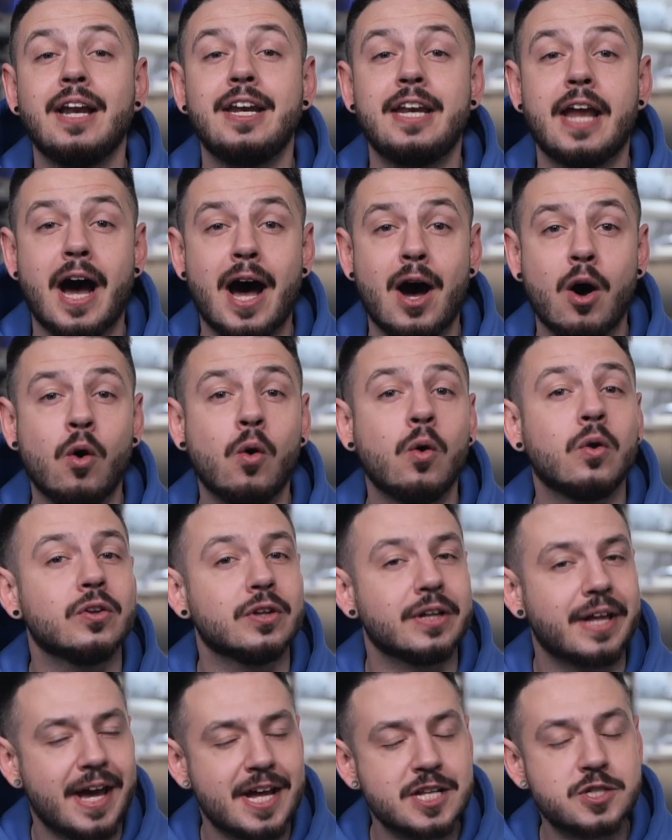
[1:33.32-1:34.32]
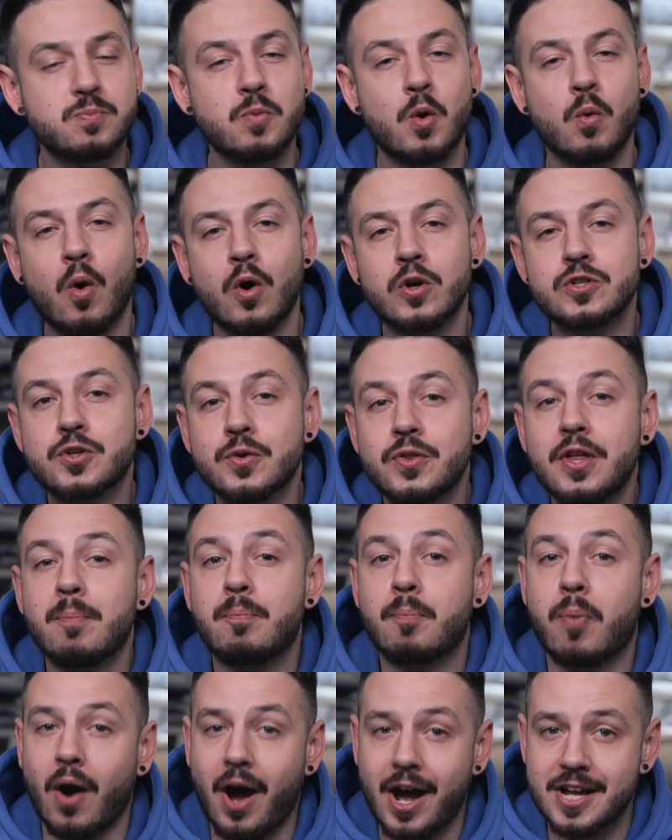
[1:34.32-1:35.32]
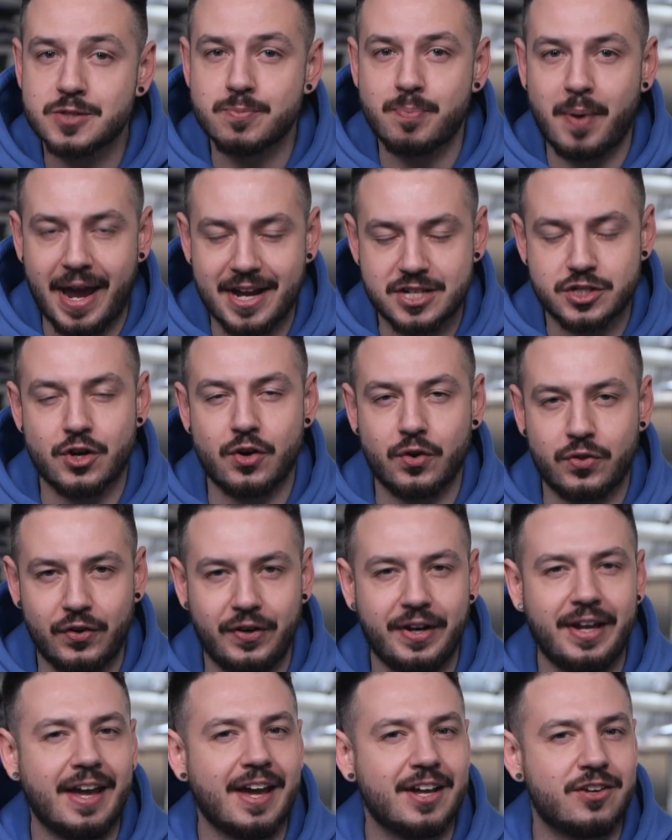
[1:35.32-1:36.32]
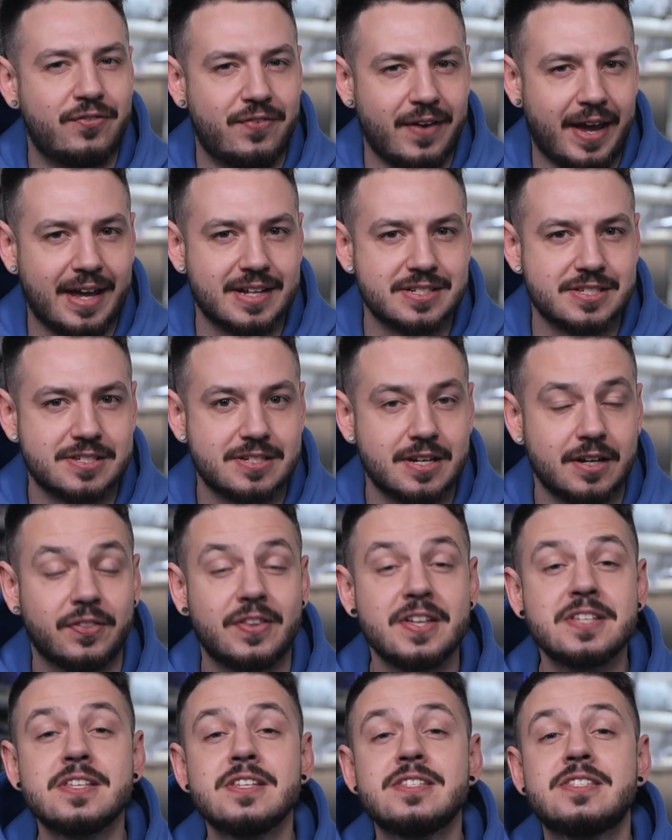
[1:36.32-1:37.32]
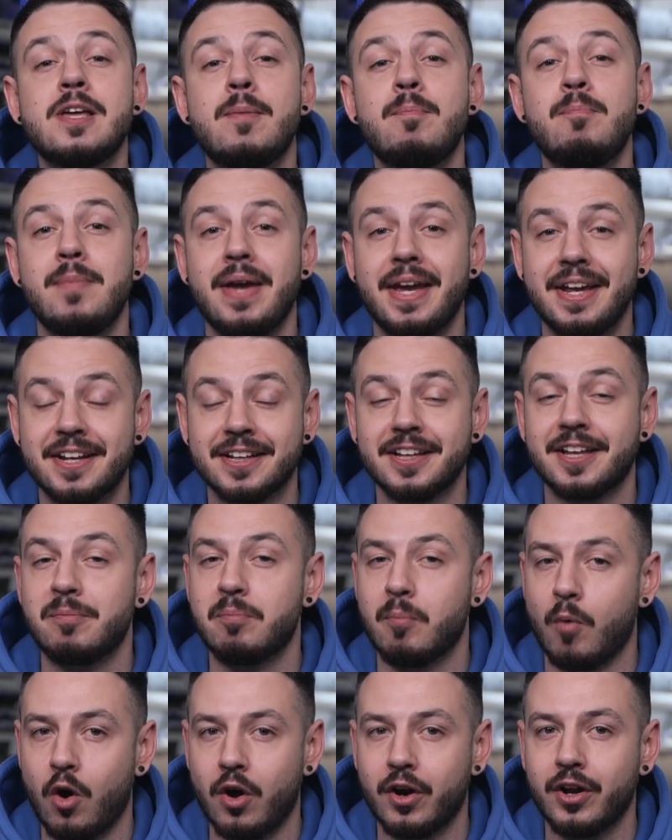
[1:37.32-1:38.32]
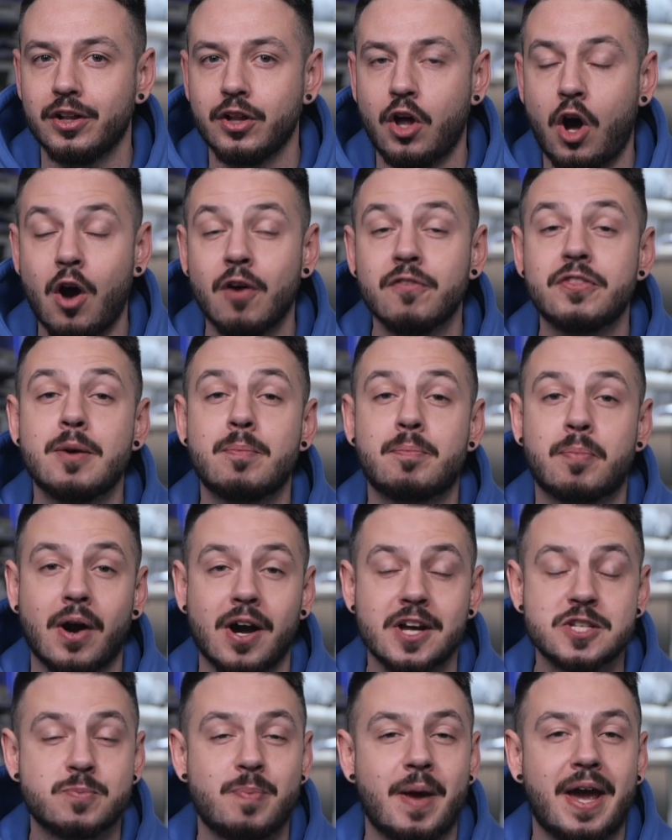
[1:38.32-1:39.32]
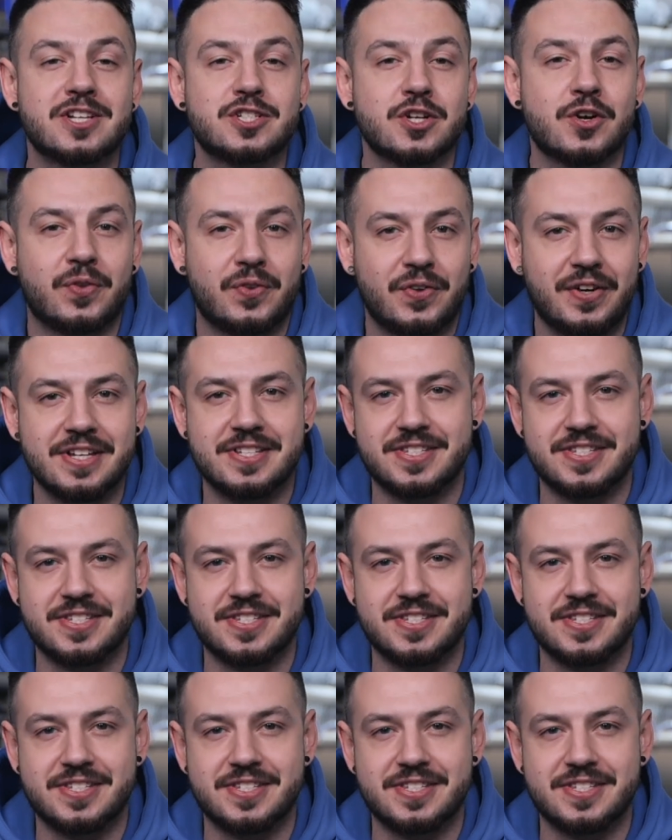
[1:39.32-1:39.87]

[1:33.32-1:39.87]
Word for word: Now let's move on to the ProSpector 3 Advanced. This is the middle-end model of the ProSpector 3